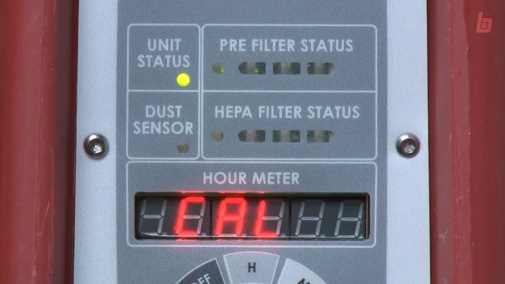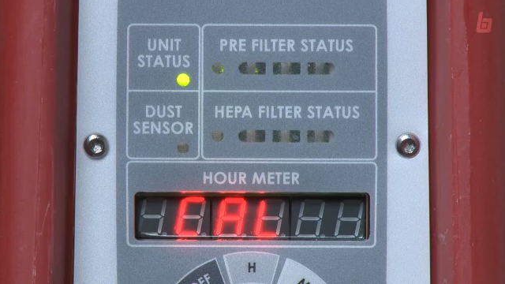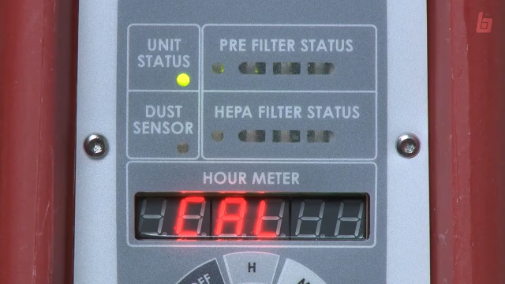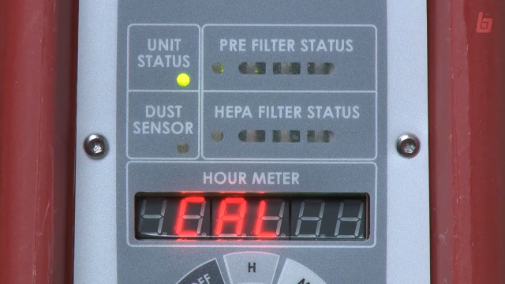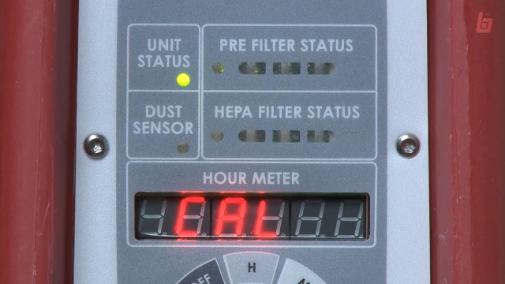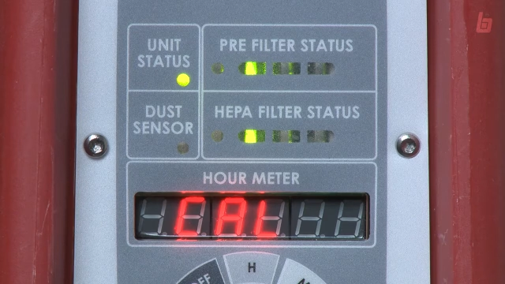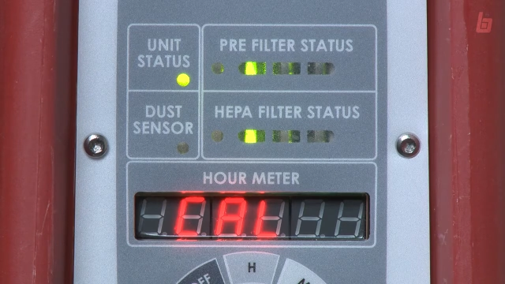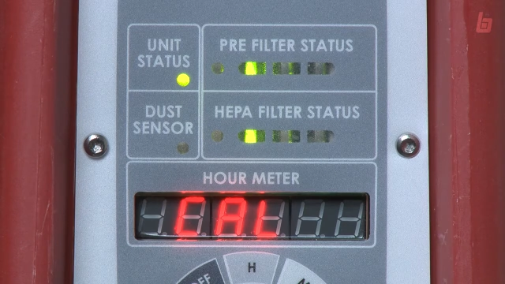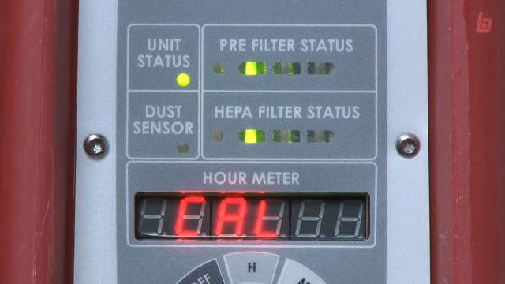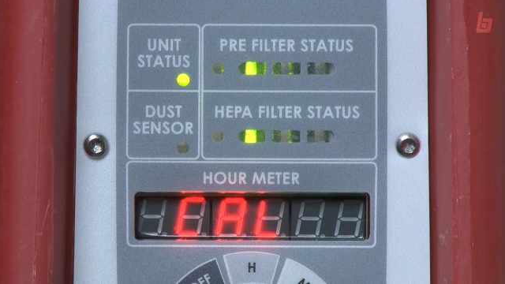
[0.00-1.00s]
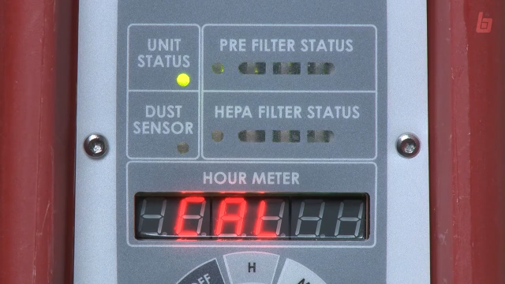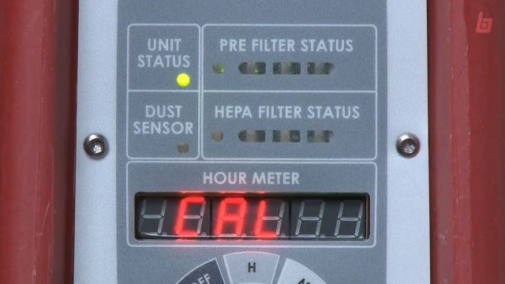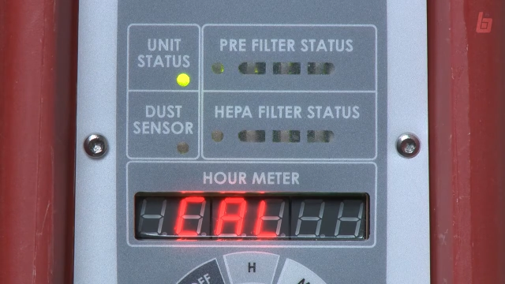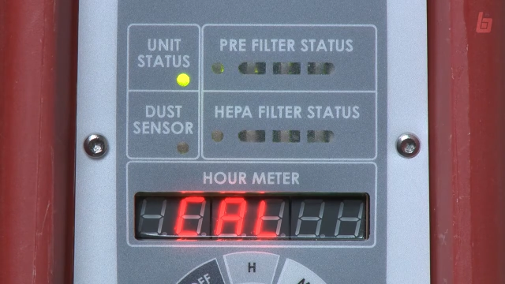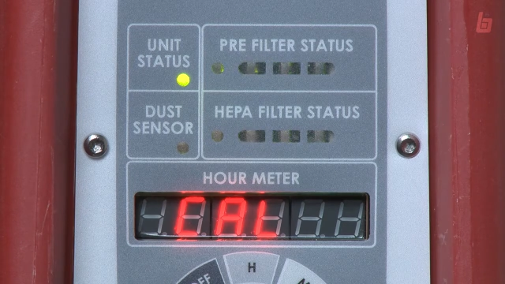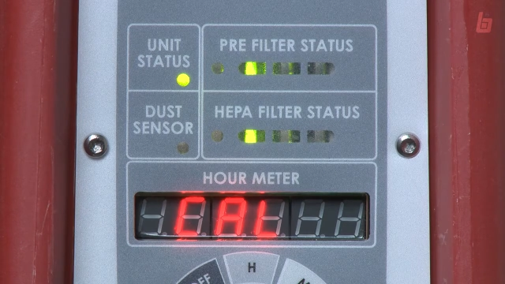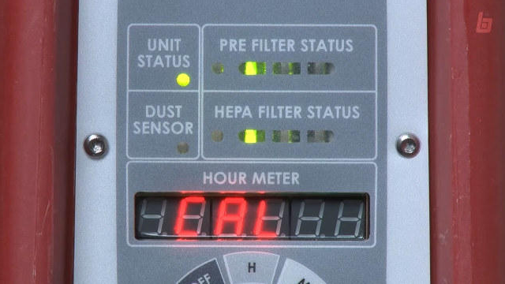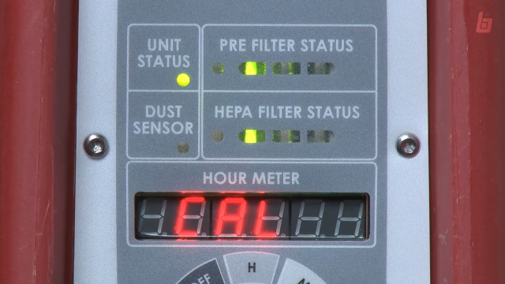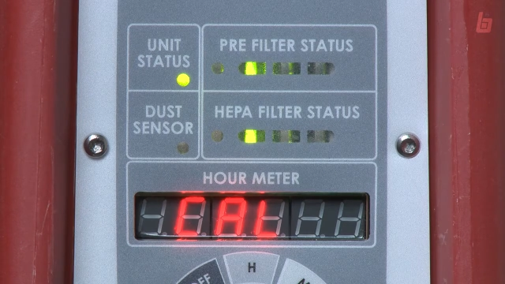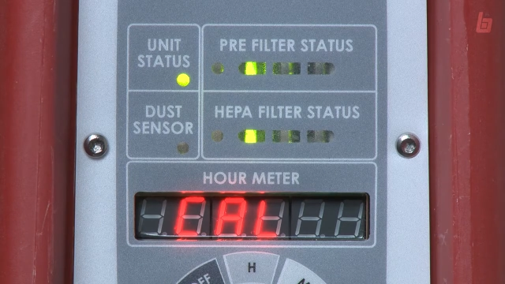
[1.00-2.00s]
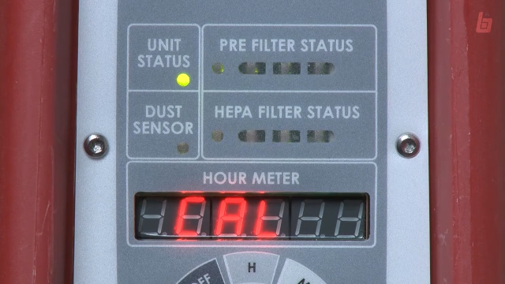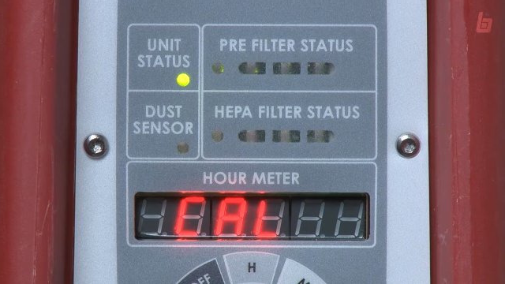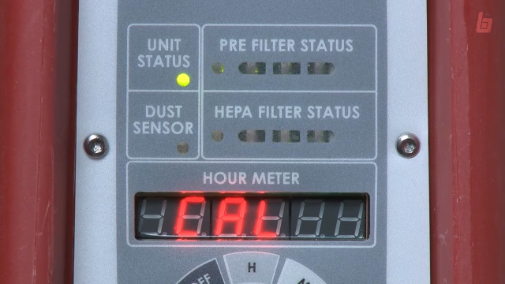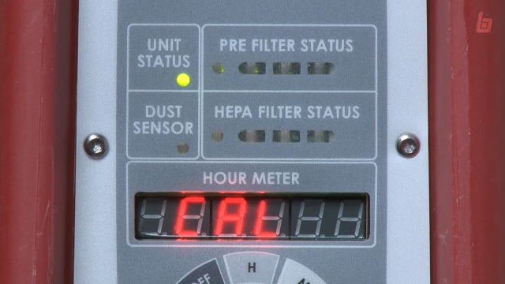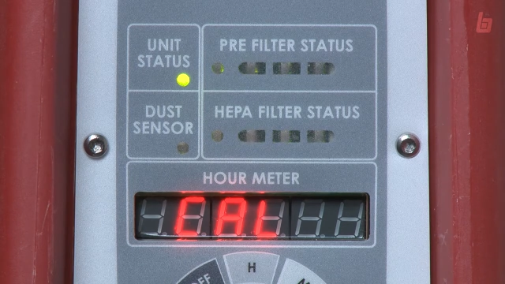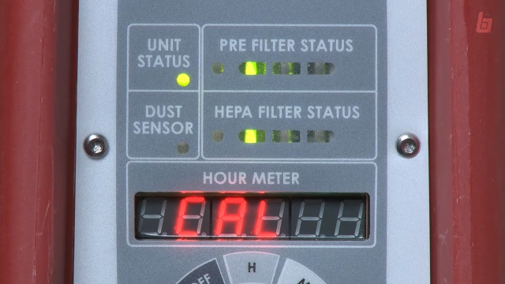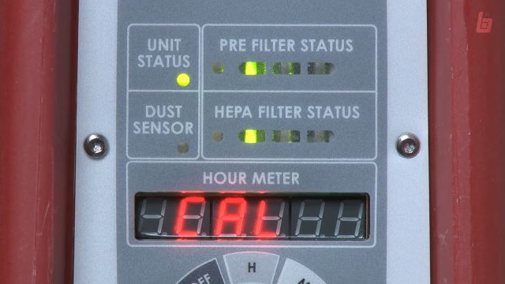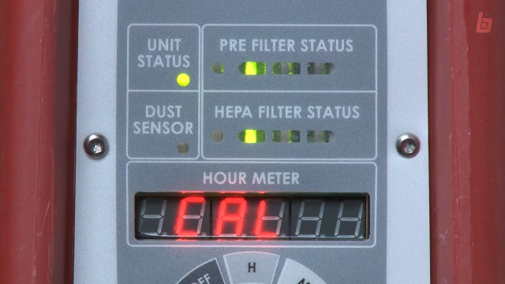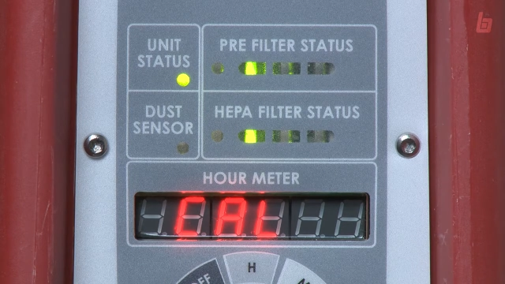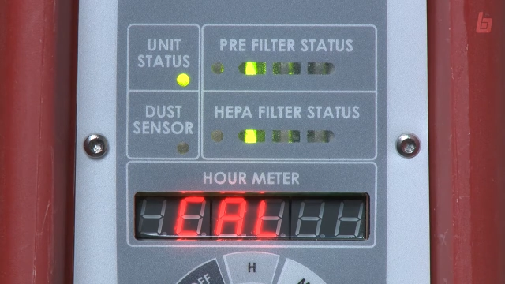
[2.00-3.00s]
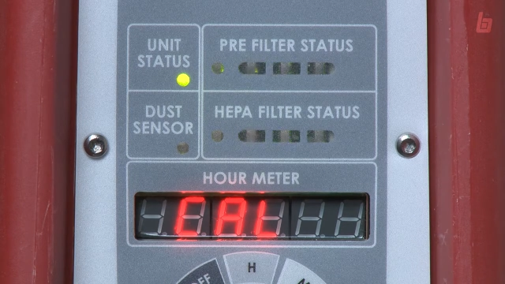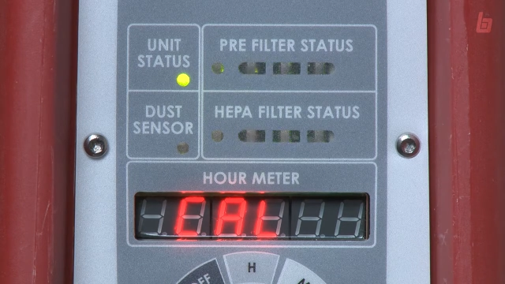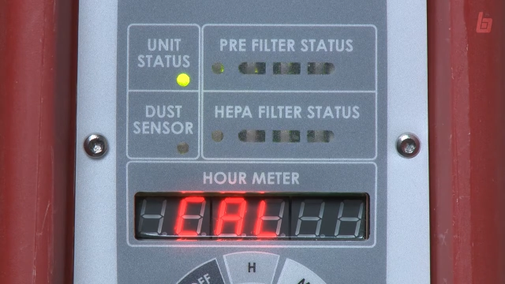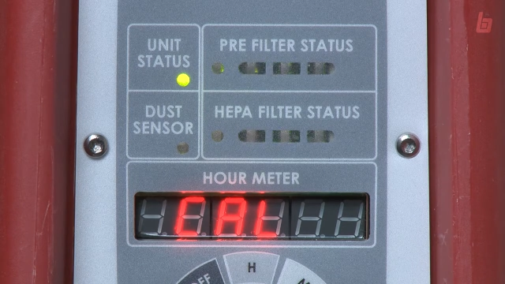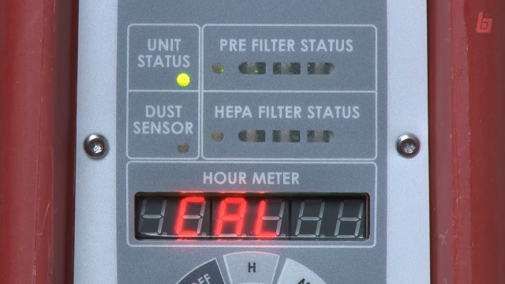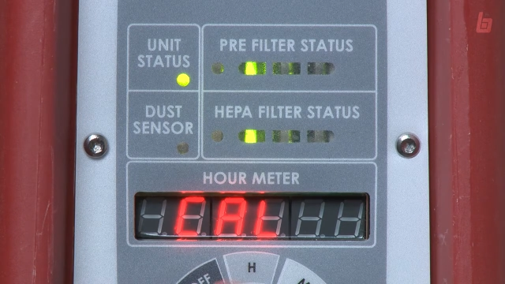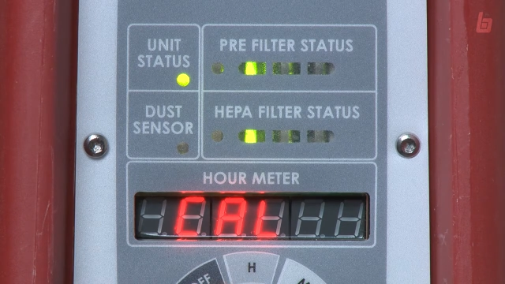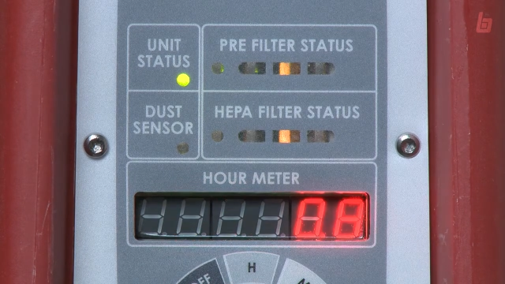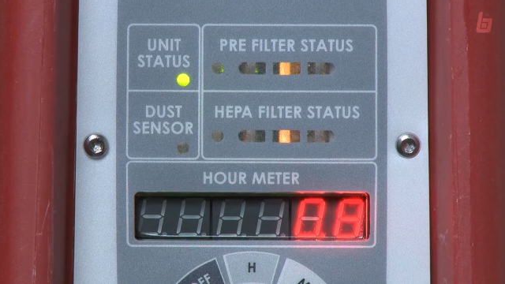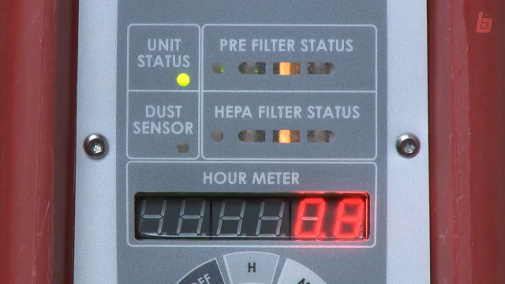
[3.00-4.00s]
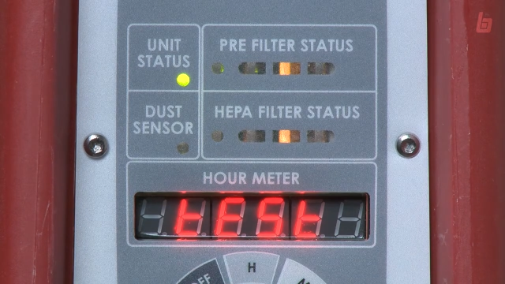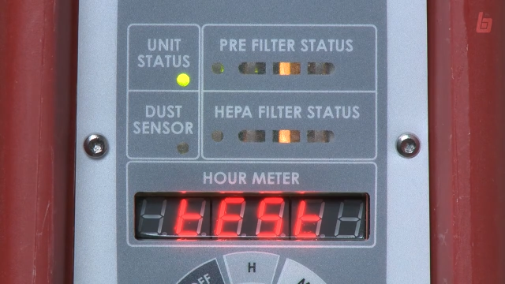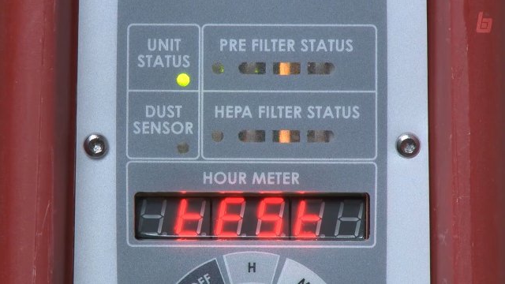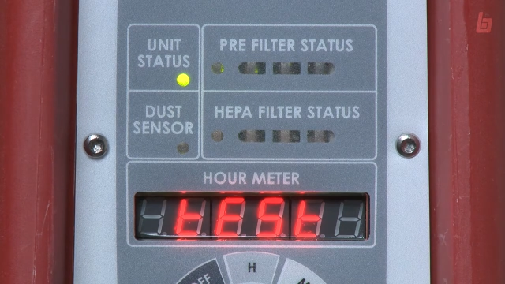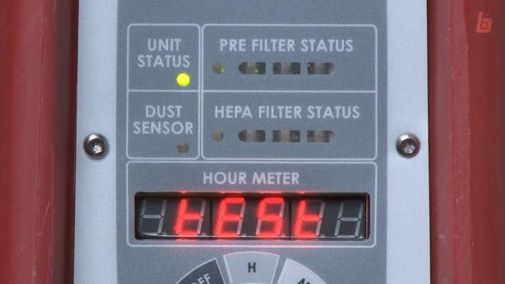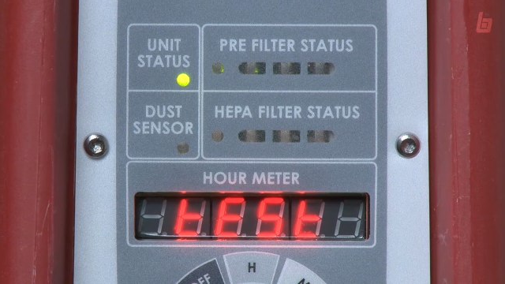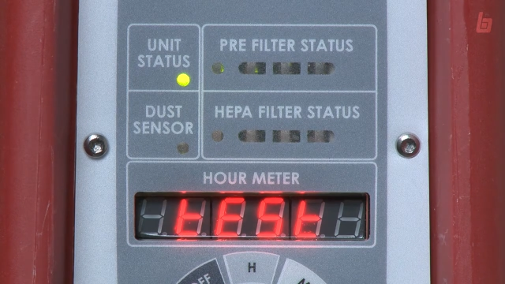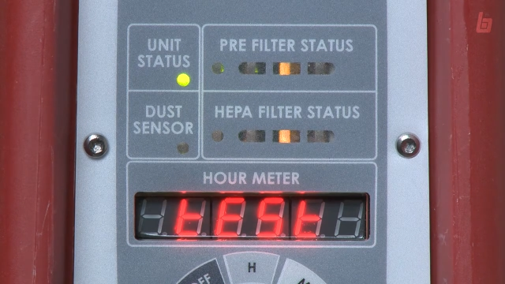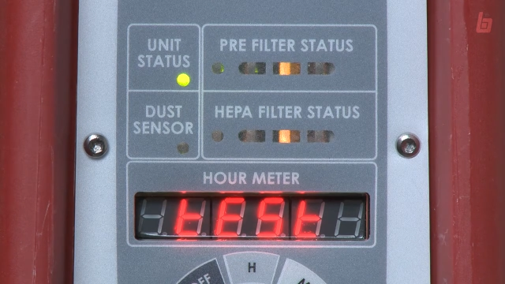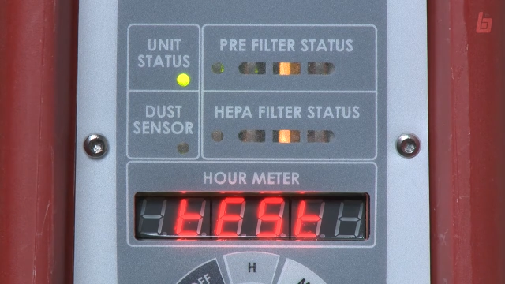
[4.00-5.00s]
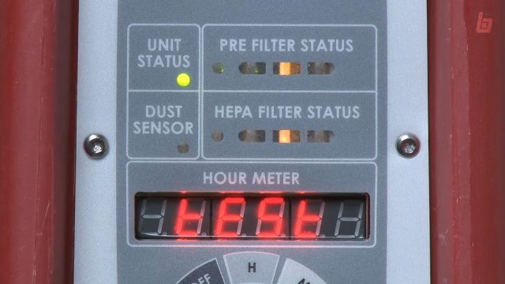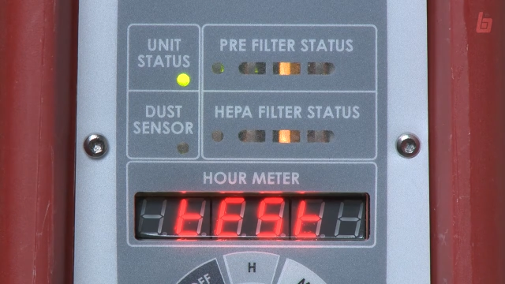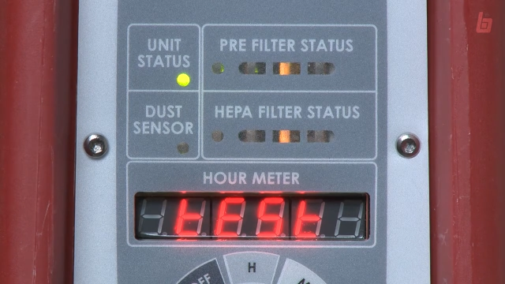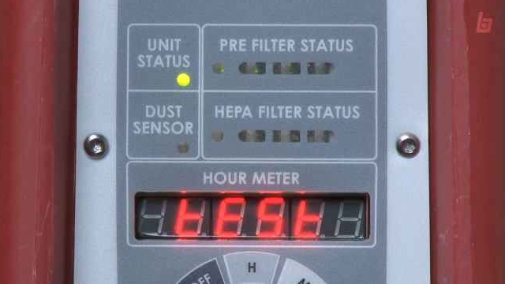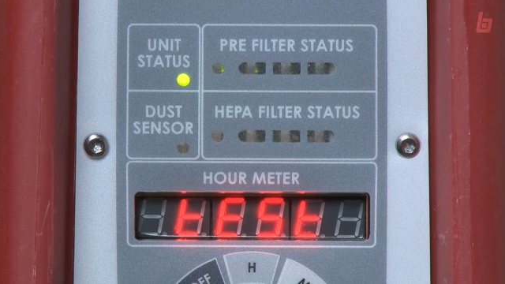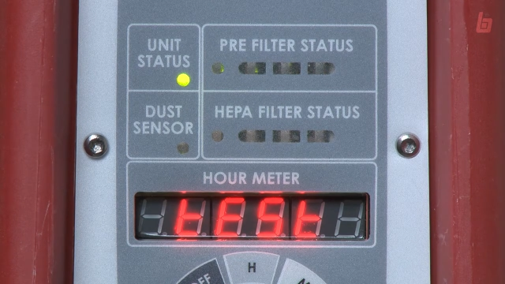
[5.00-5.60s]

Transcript: Nobody's mouth can be seen.